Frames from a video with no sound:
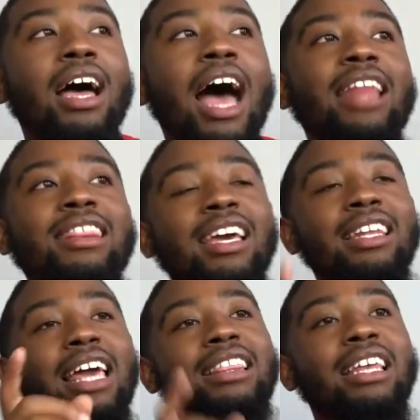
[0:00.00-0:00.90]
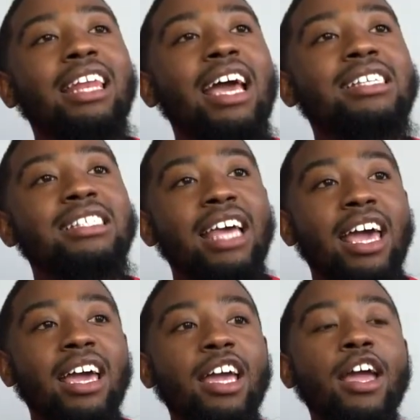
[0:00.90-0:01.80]
I think, like, the next
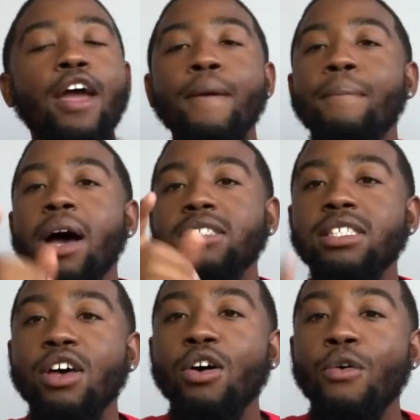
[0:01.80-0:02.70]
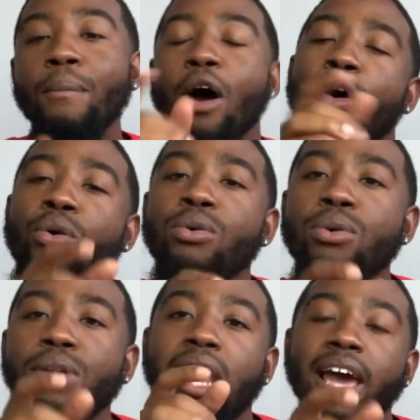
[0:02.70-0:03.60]
day, my, so, my
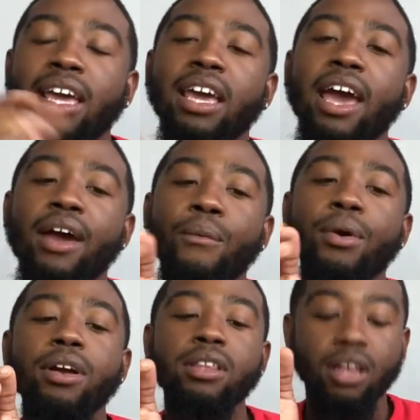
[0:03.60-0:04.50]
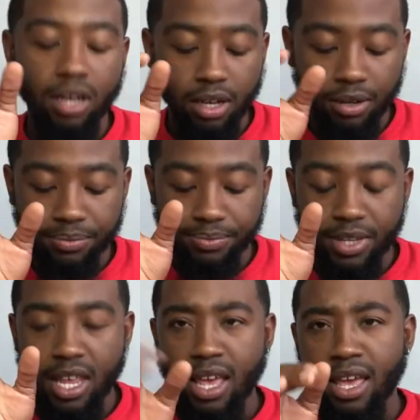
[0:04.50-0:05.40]
uncle, like, he had worked, um,
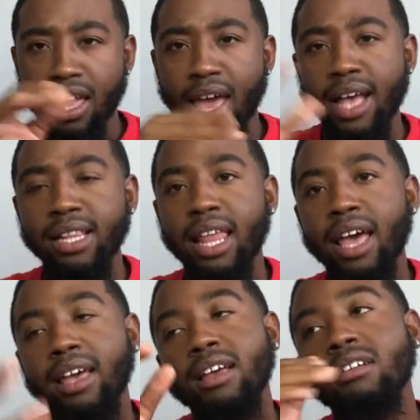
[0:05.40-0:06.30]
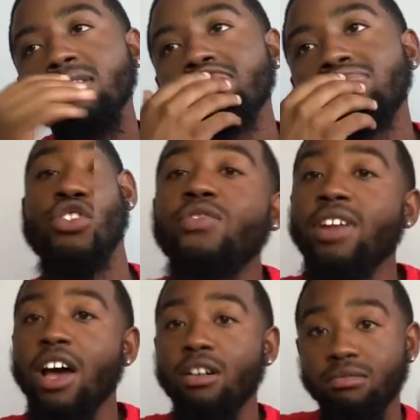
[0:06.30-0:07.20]
at, like,
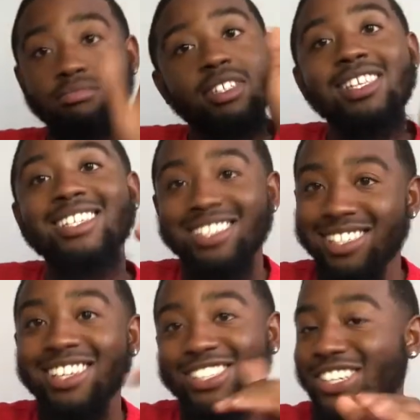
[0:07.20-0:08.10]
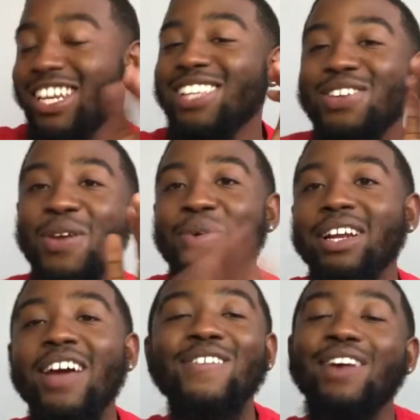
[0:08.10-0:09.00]
juvenile detention center. That's what he
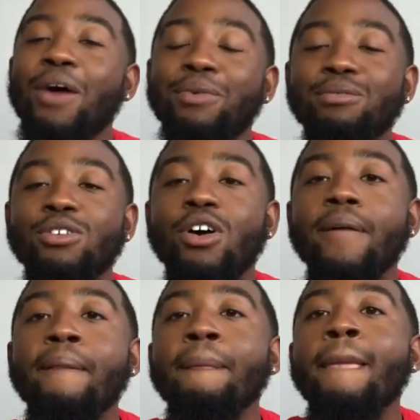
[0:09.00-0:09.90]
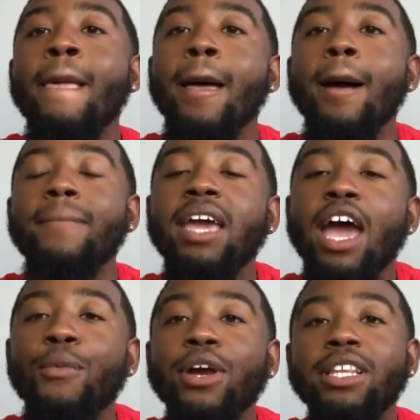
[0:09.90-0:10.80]
worked. I forgot what it was called. Um, he
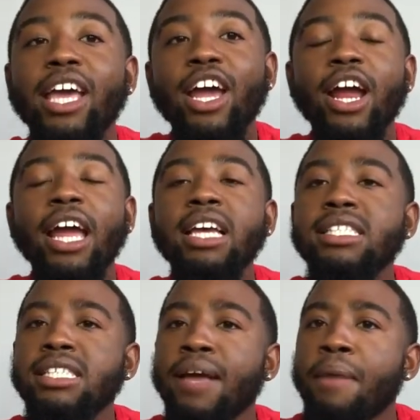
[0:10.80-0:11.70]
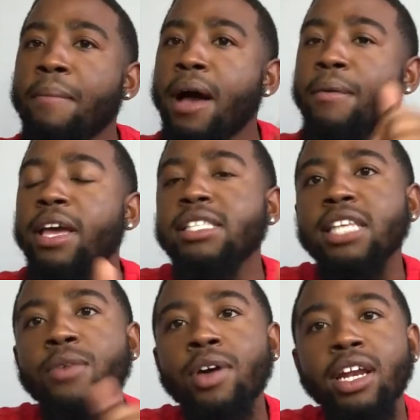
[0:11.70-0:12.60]
had worked there, and he seen my mom. He
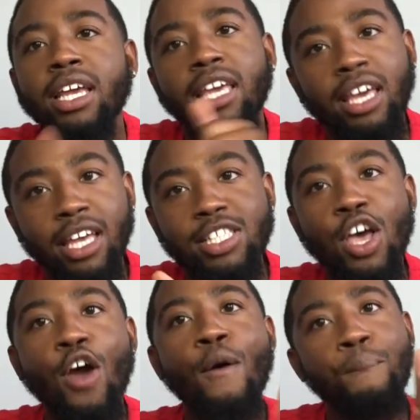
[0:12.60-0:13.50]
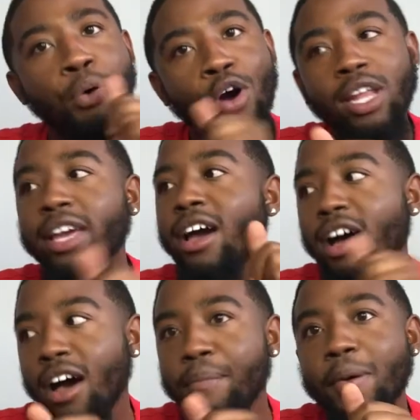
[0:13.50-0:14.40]
seen one of the kids pulling
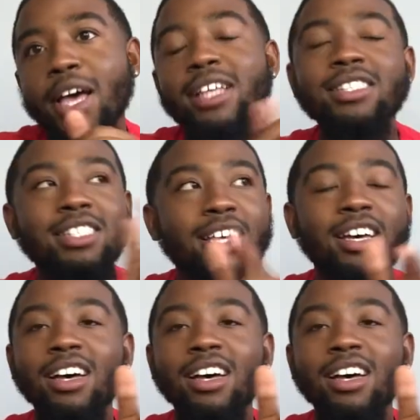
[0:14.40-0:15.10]
up to